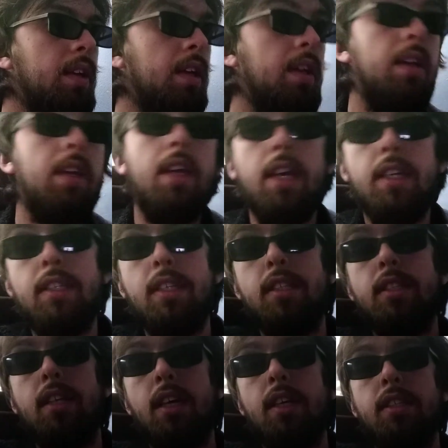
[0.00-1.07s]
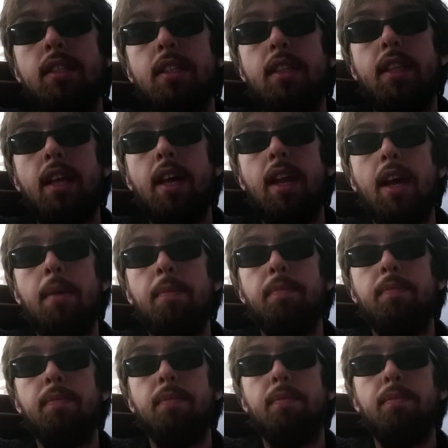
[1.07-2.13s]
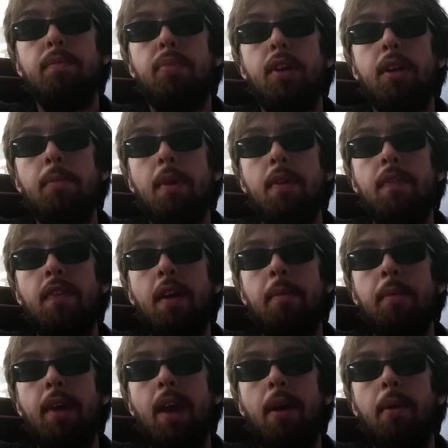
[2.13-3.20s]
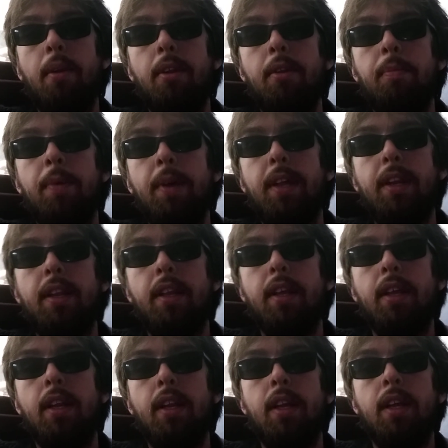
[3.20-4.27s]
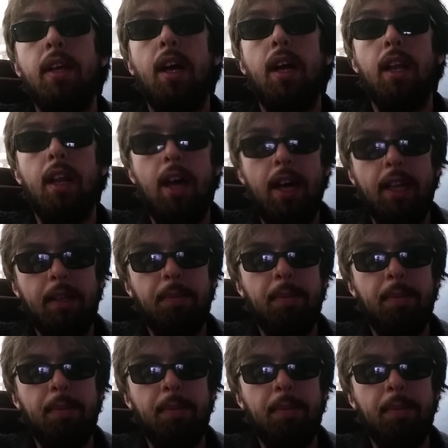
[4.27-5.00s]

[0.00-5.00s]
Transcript: Yes, it sucks that I'm putting my family out a lot,